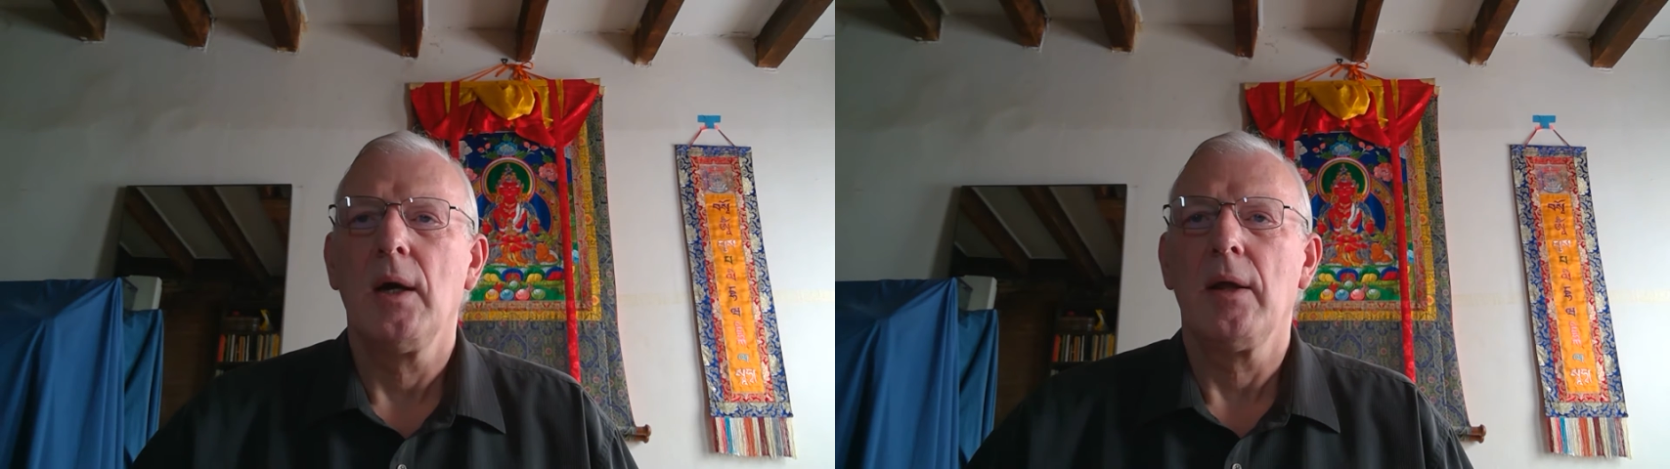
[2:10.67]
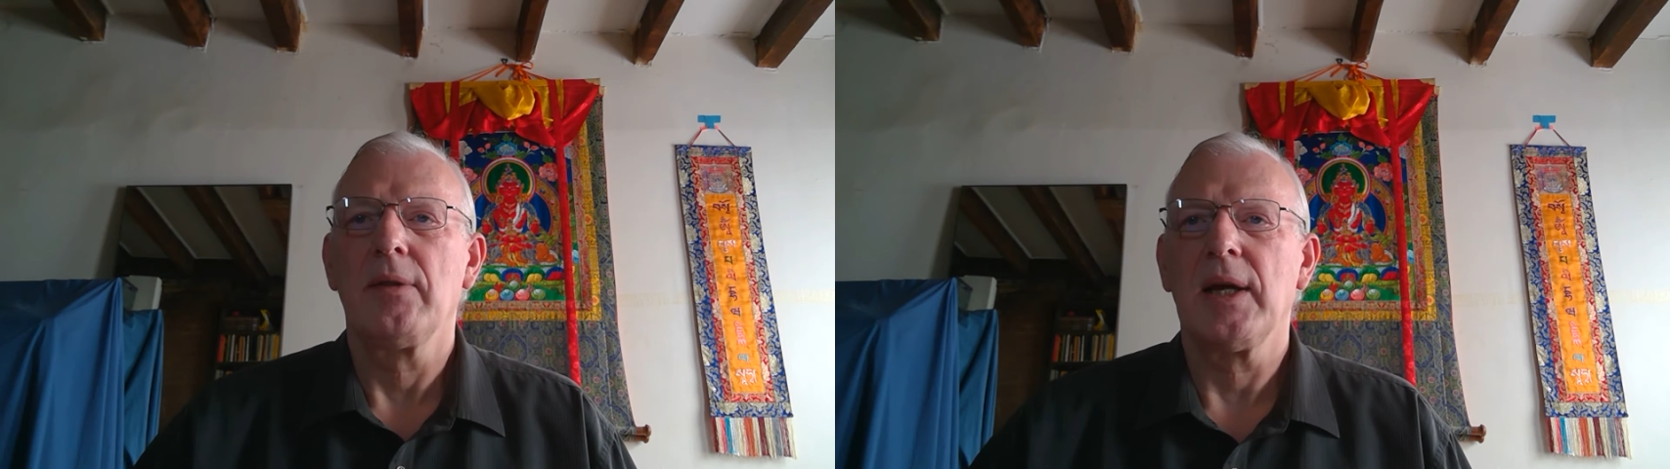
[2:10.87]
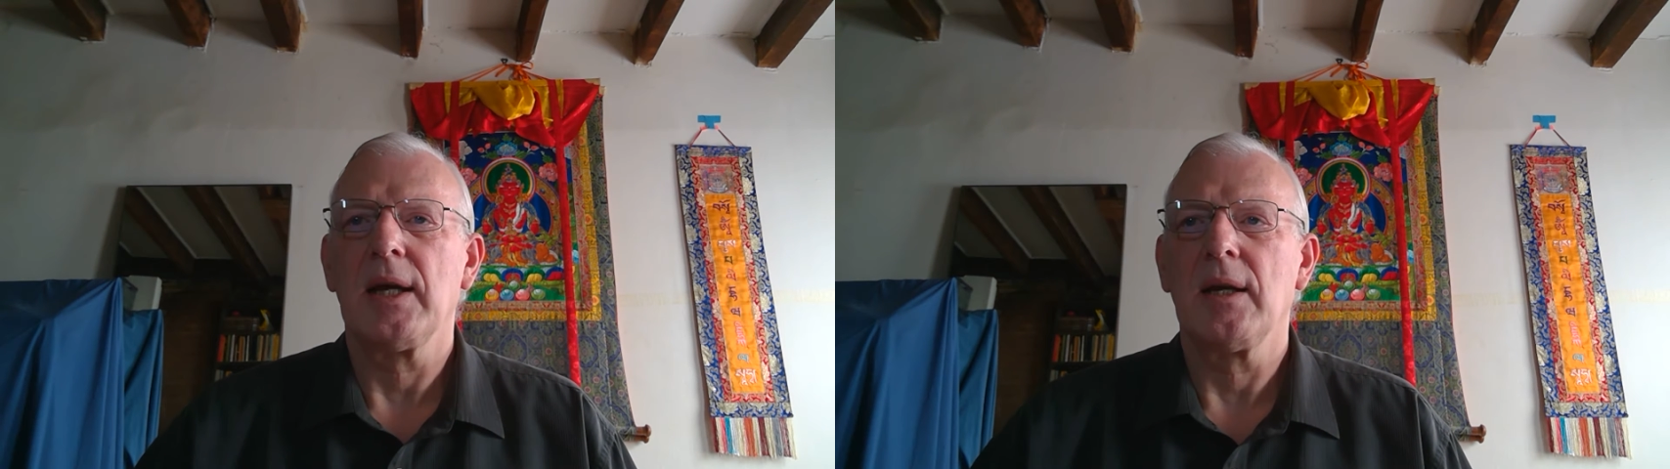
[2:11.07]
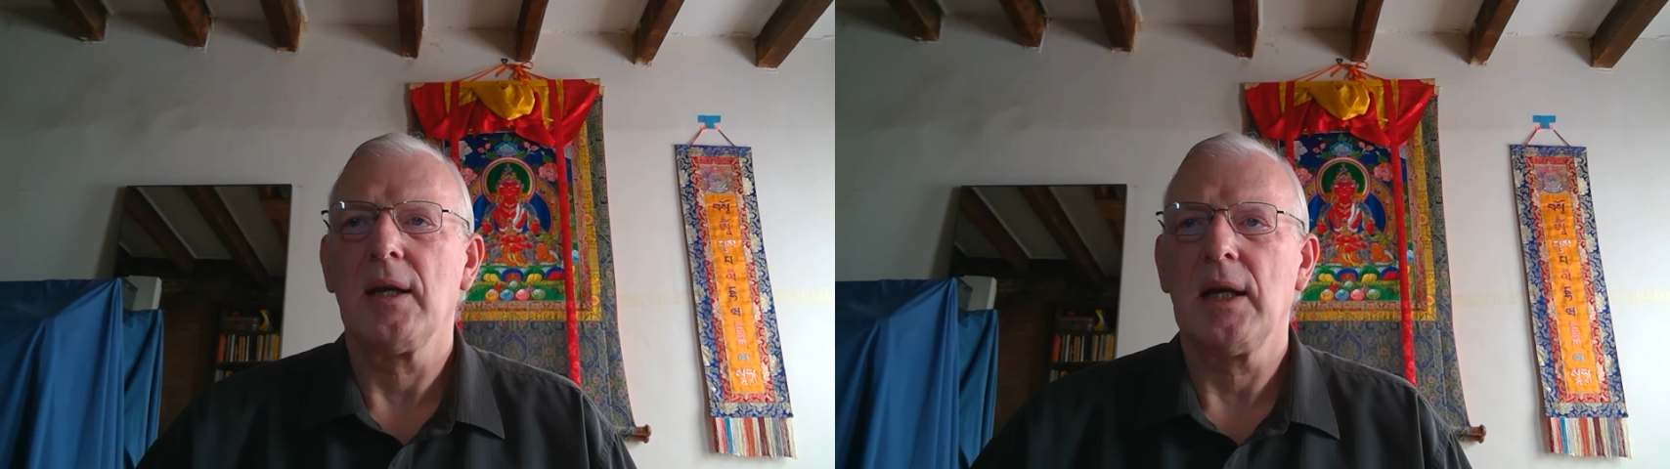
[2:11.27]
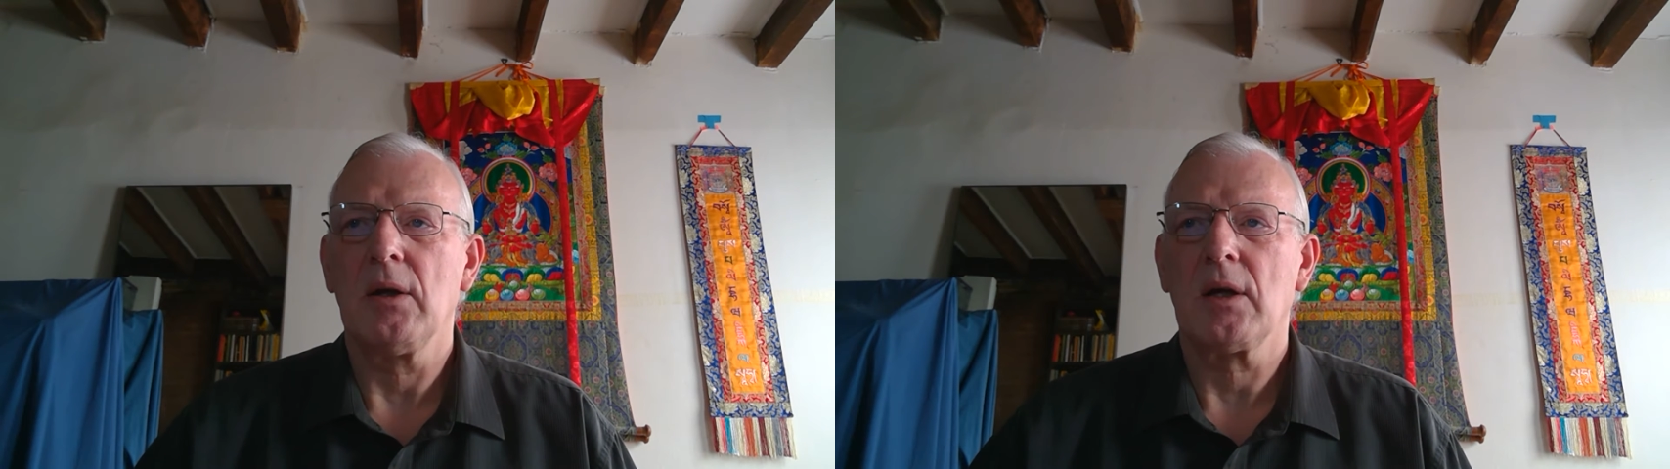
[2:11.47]
then
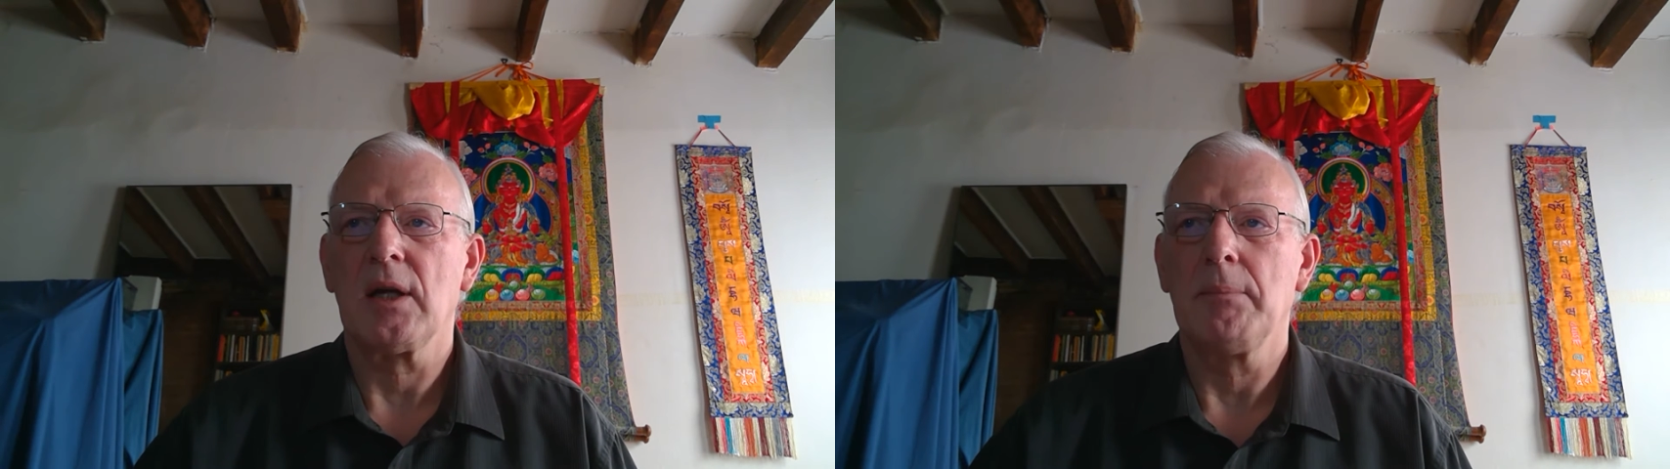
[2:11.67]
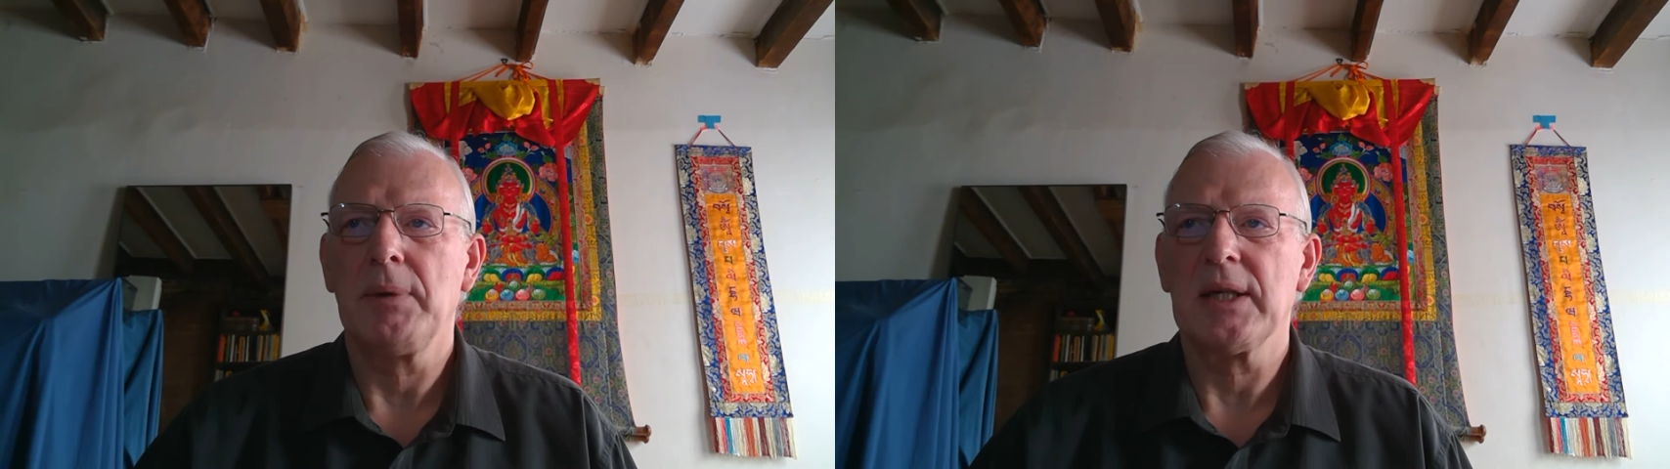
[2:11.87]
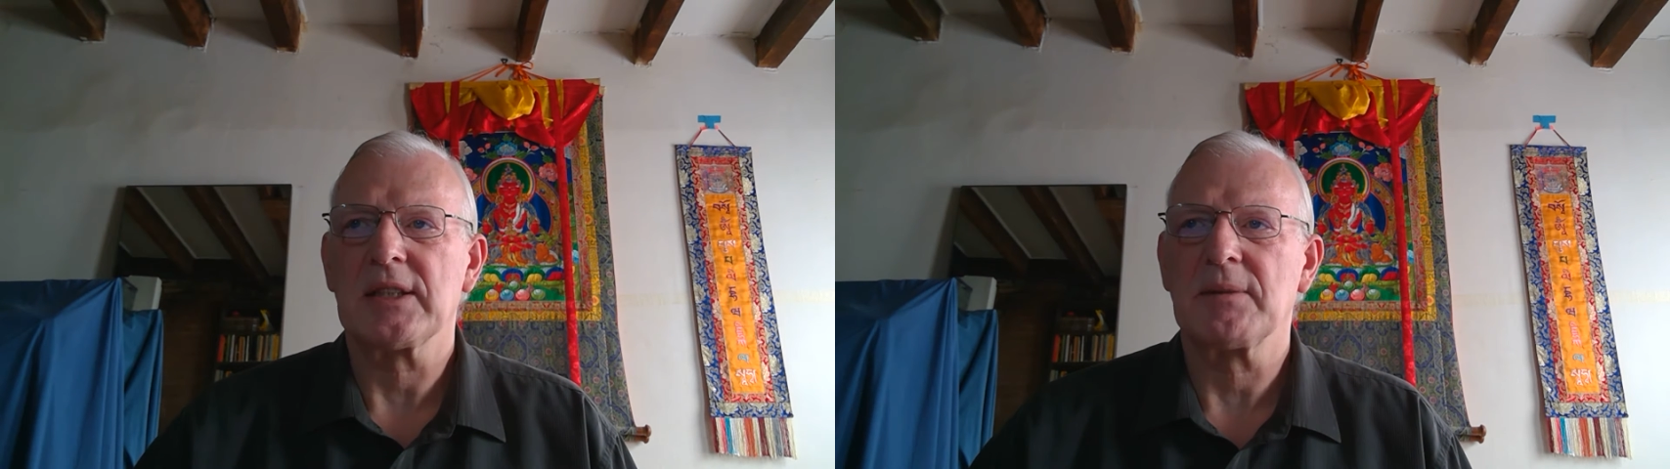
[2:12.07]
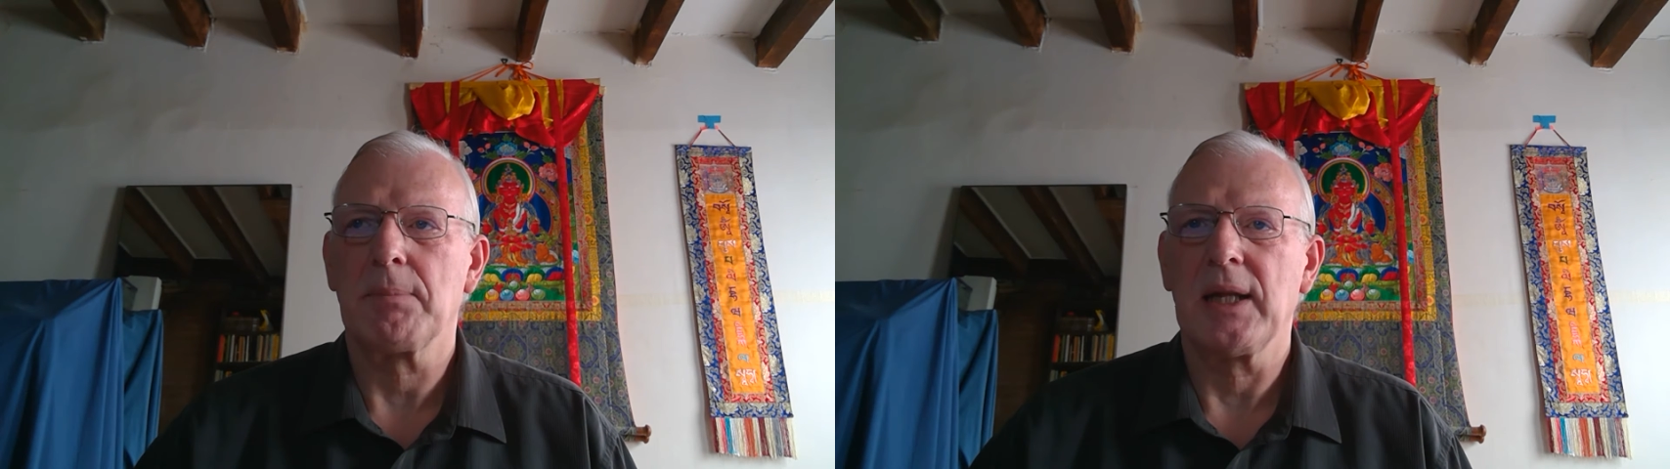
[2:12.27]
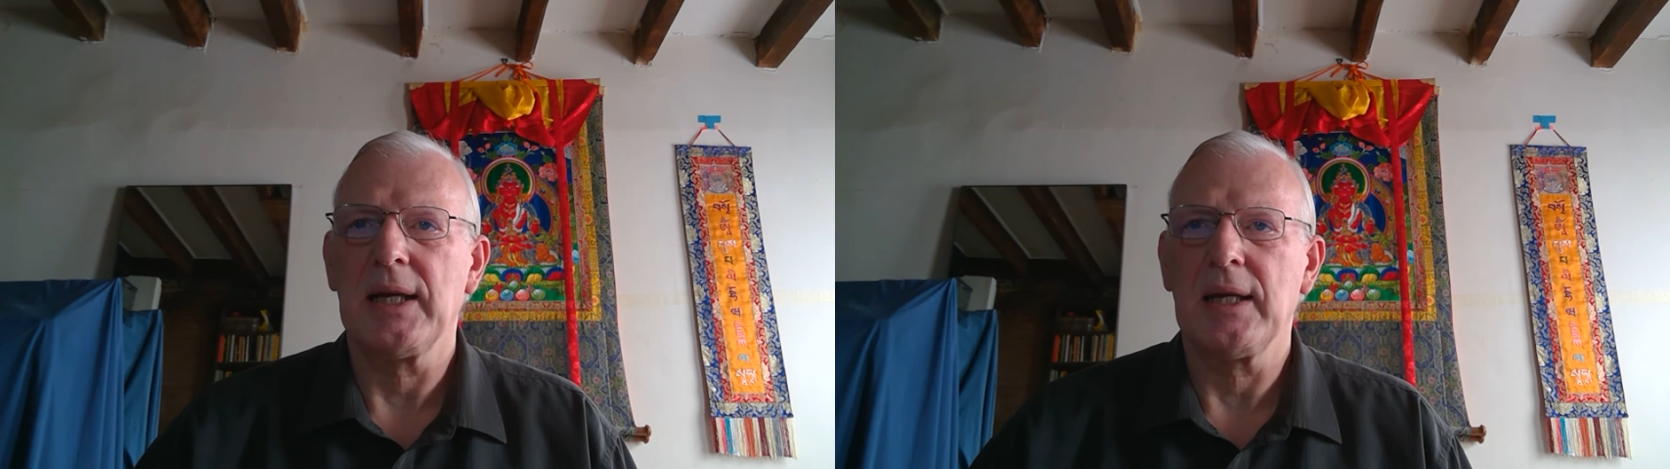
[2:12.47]
it can be
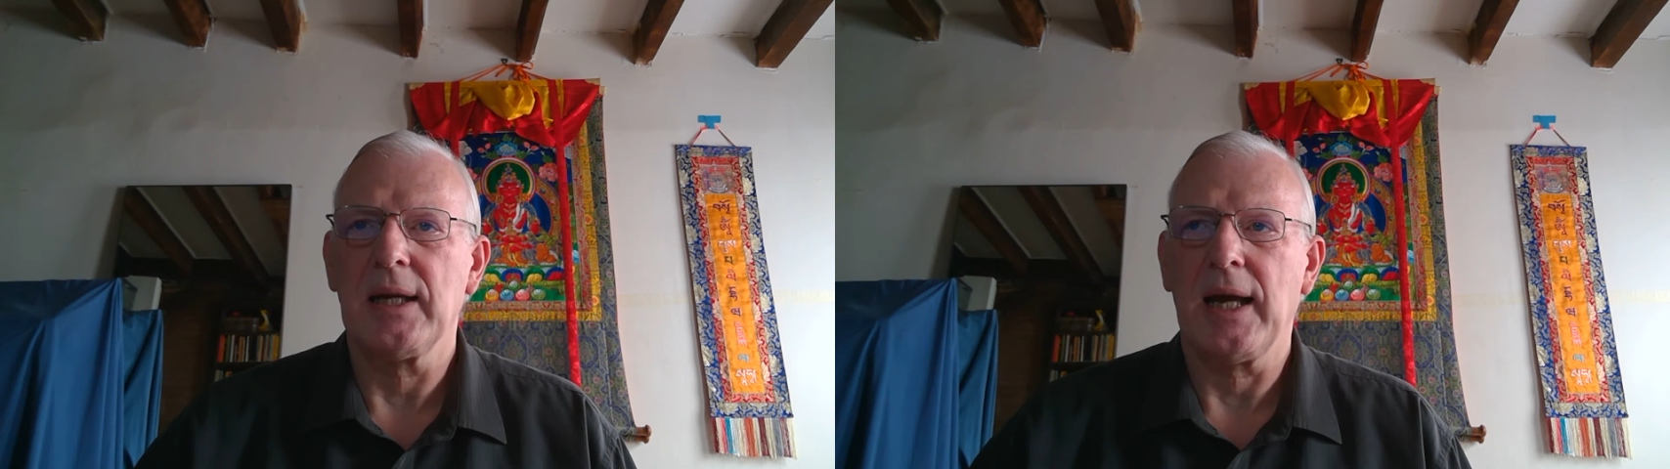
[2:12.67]
explained